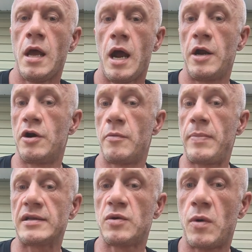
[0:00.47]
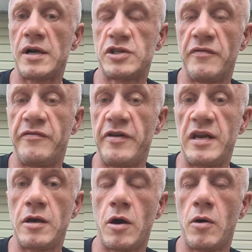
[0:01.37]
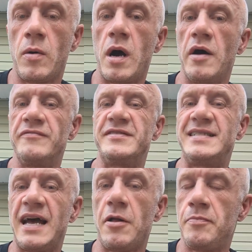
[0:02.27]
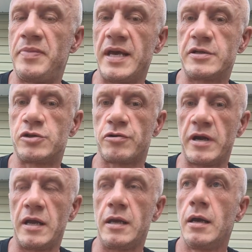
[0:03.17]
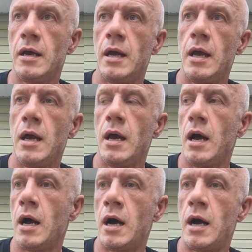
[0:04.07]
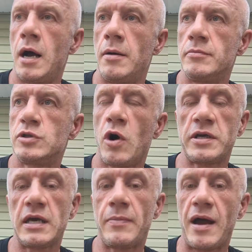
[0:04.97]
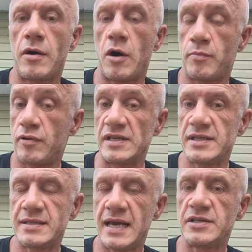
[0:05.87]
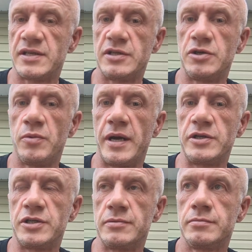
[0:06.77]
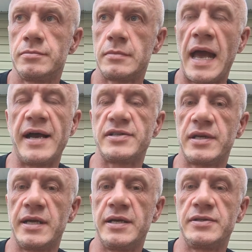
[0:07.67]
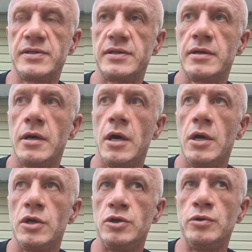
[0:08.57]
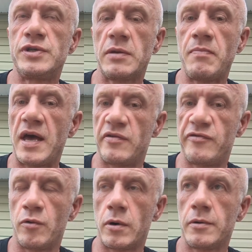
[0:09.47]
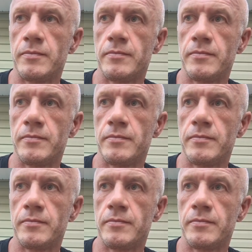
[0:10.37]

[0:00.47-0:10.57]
You're about to watch a video of Del Bigtree talking about our present day situation as it is, using metaphor.